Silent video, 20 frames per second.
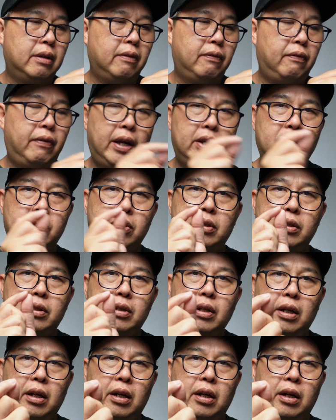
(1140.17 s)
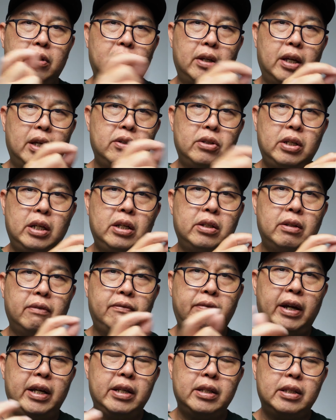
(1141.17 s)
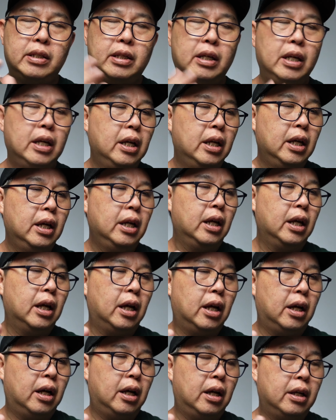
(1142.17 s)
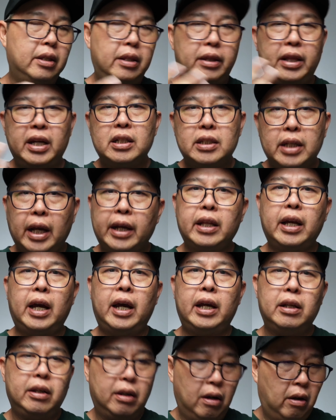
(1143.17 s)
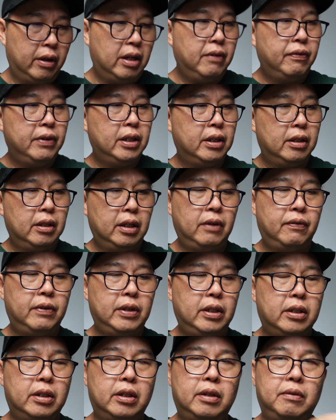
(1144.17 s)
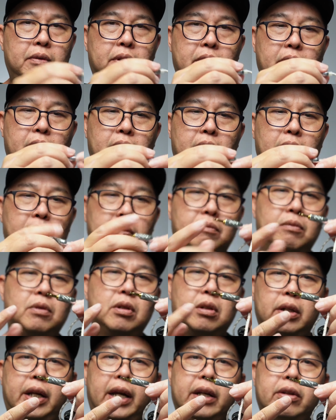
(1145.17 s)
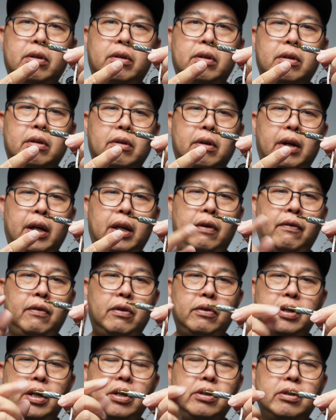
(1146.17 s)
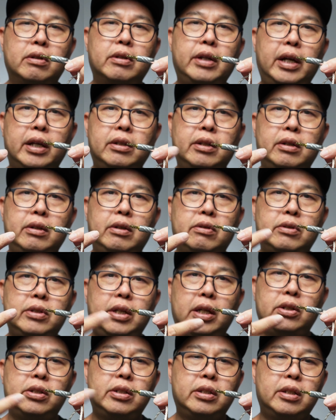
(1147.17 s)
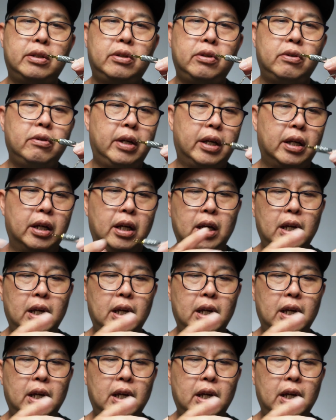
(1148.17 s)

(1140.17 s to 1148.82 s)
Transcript: The vents, you can change the vents, things like that, or even the connector, right? If you change the connector, you change the tuning.